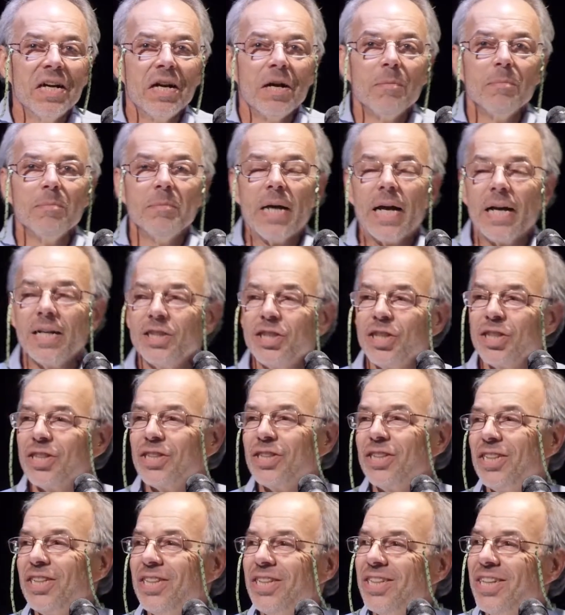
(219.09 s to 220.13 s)

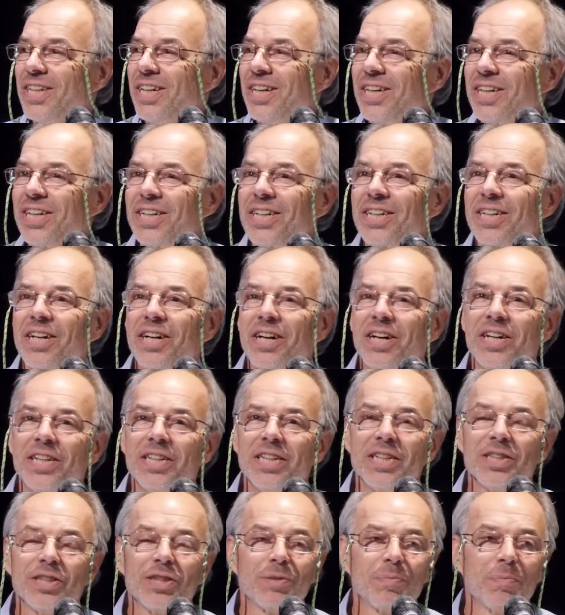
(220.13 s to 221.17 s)
magical,
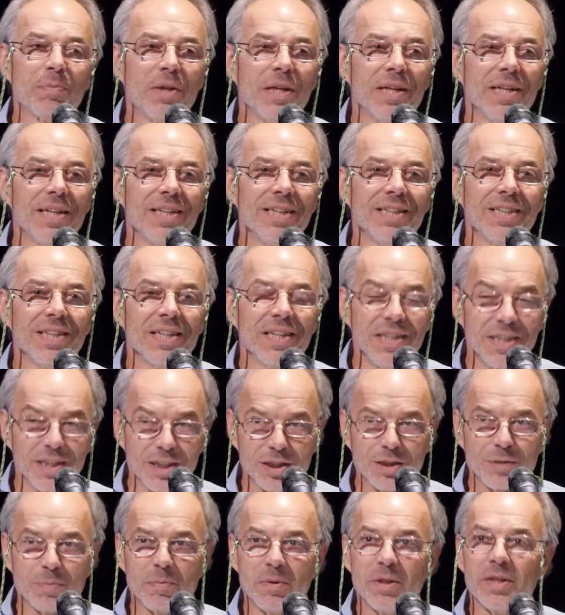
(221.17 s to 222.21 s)
unexplained,
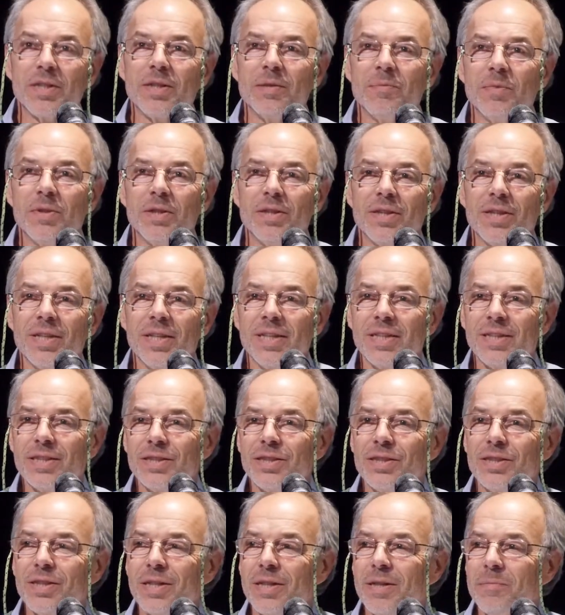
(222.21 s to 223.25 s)
inexplicable
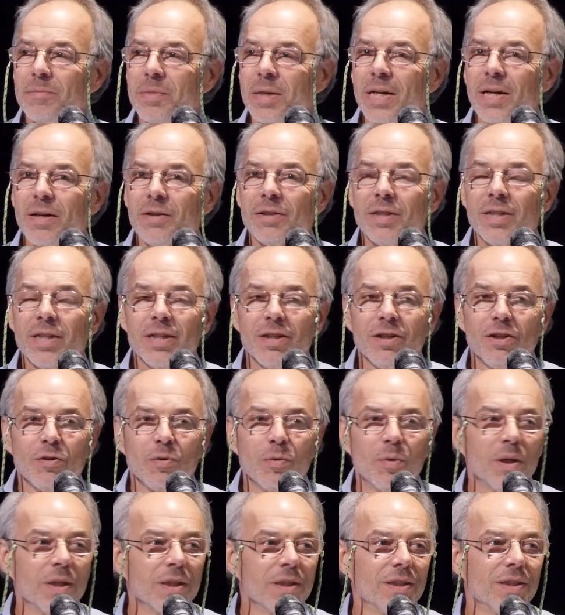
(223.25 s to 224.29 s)
things about killer
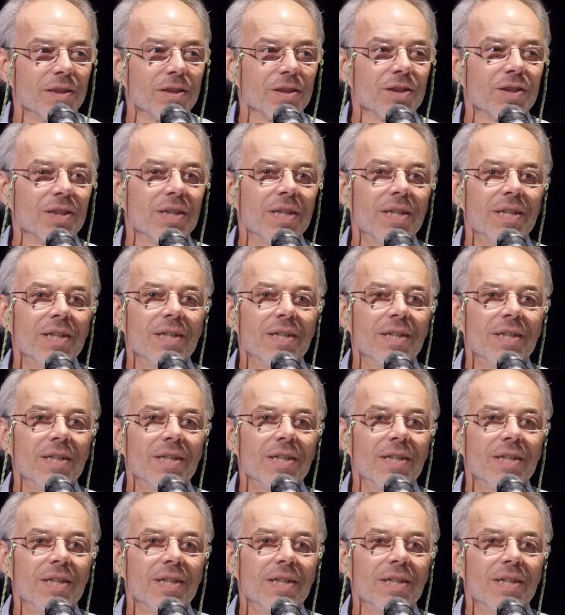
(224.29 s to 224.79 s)
whales.